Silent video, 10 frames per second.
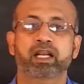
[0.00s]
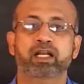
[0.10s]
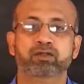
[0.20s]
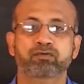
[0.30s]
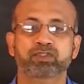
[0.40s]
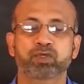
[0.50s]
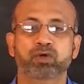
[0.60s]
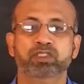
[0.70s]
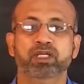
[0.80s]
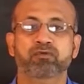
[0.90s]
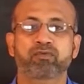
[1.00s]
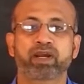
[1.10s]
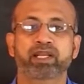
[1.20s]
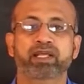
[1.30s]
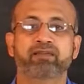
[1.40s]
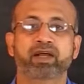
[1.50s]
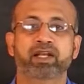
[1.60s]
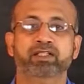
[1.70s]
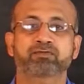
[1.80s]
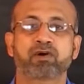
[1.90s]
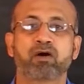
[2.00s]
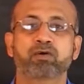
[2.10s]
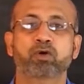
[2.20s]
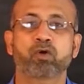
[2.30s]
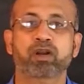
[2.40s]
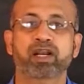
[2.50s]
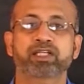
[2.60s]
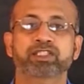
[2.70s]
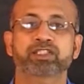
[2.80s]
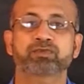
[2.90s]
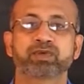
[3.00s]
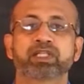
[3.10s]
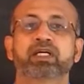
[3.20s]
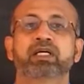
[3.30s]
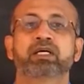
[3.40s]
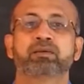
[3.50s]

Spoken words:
an electrophysiological finding that has found correlations with